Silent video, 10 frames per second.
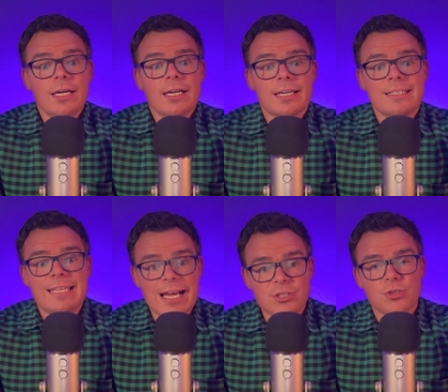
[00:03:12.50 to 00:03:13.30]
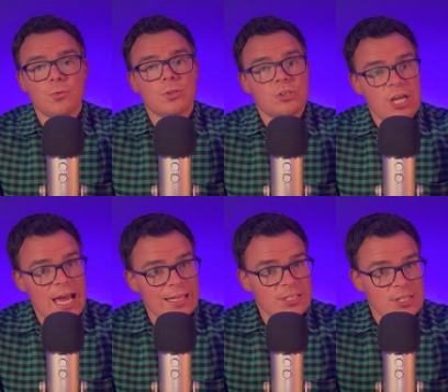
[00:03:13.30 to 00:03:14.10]
contextual
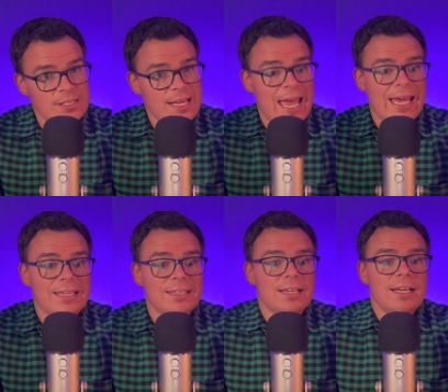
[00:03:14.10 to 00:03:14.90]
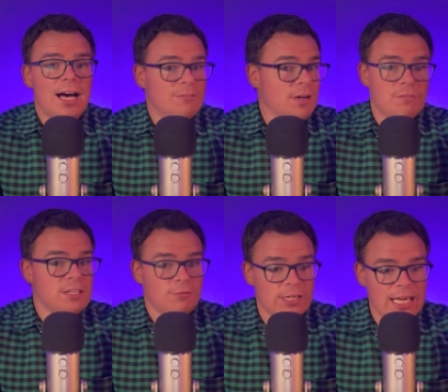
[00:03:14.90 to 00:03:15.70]
challenges and of, of
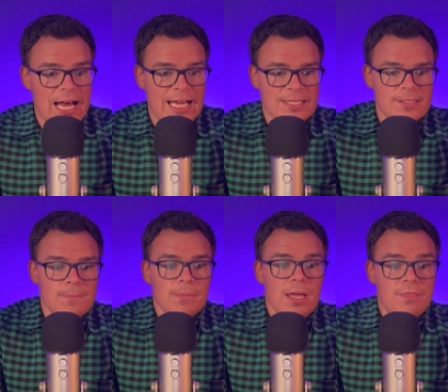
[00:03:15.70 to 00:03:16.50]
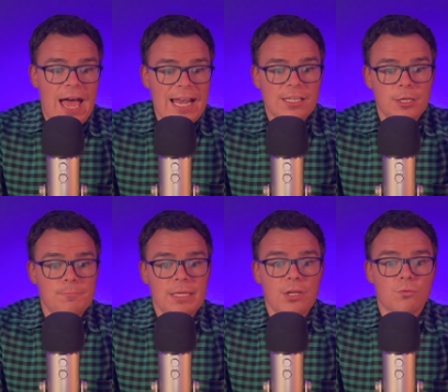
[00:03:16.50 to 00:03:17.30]
different kinds. That could
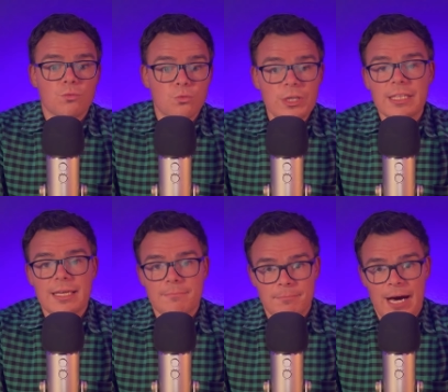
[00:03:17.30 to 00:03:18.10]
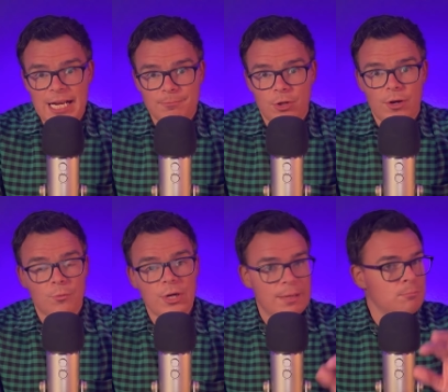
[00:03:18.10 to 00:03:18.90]
be really mind blowing.
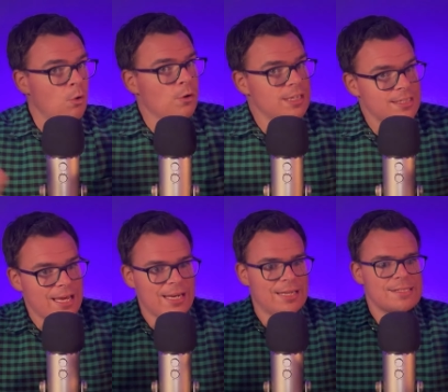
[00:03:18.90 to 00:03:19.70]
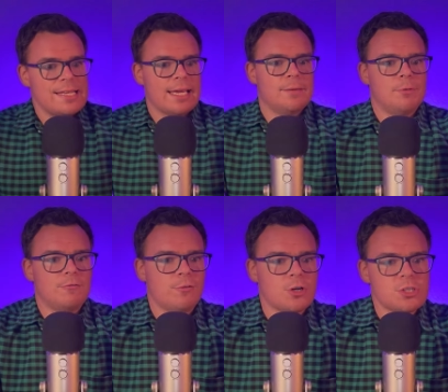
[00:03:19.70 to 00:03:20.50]
We'll get more into that in a second, but
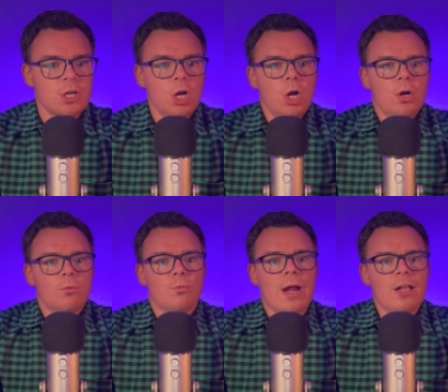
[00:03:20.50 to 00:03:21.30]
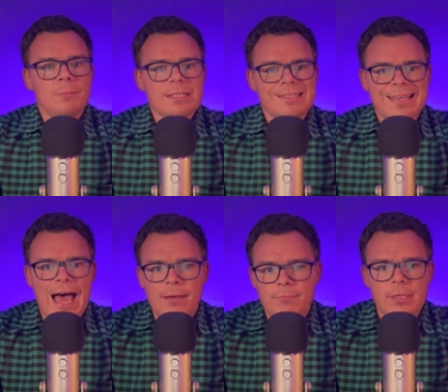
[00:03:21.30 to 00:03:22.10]
first, ReALM is
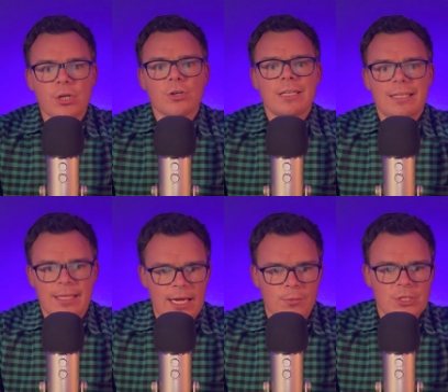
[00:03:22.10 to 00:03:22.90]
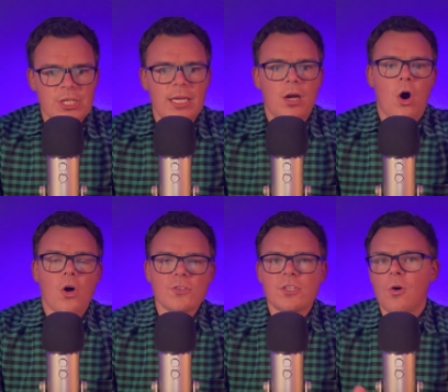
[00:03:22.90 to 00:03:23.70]
not merely language. It
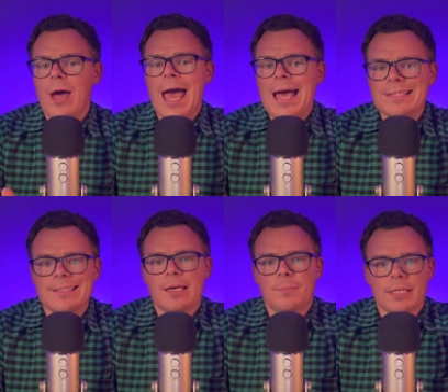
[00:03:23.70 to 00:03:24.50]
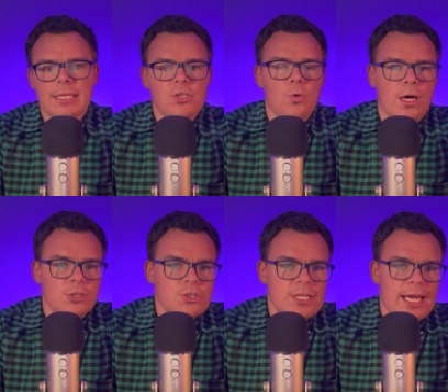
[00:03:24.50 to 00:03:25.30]
also has the ability to
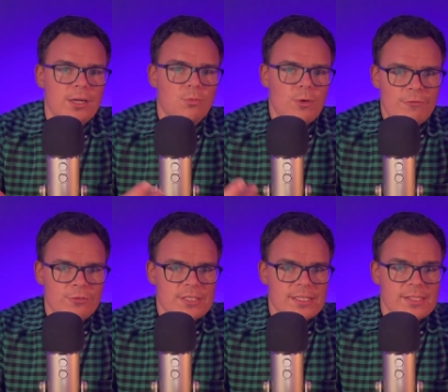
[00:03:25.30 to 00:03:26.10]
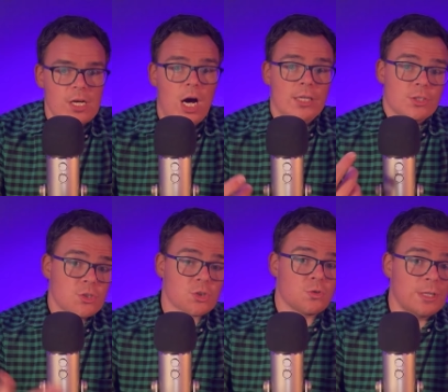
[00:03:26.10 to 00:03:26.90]
understand references on the
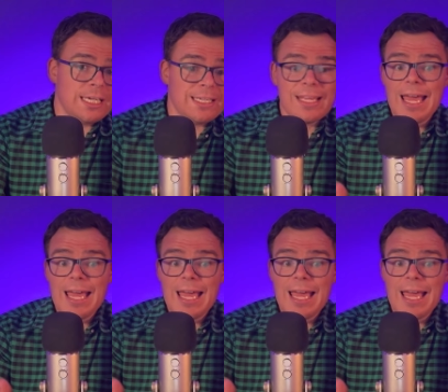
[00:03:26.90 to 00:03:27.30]
screen